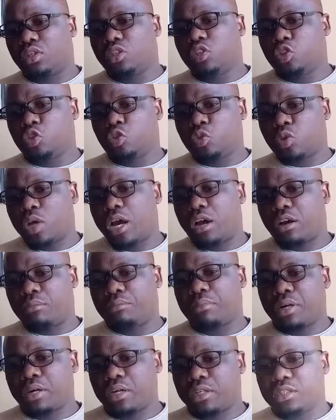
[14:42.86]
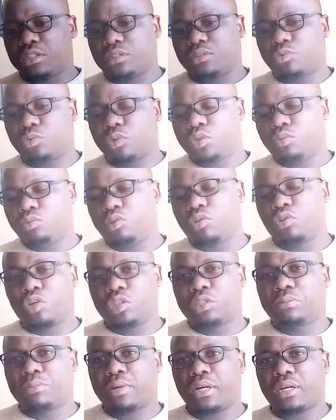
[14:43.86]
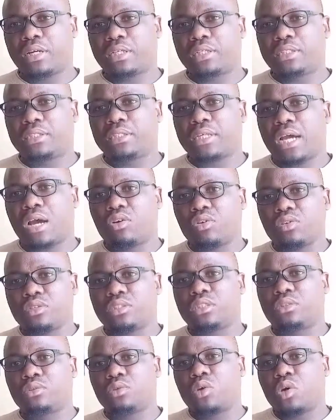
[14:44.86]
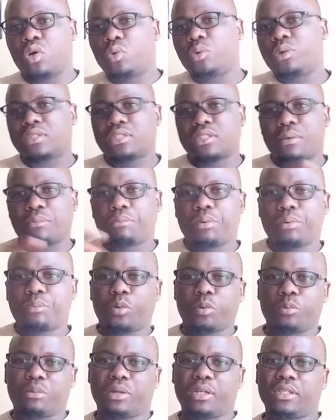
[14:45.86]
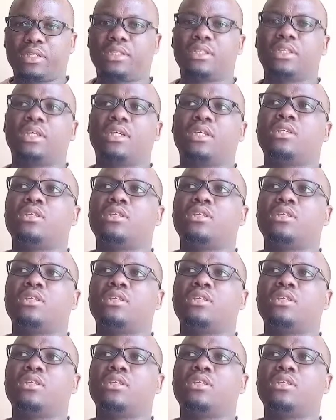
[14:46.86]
into our marriage. When we got married, I was still owing some people money.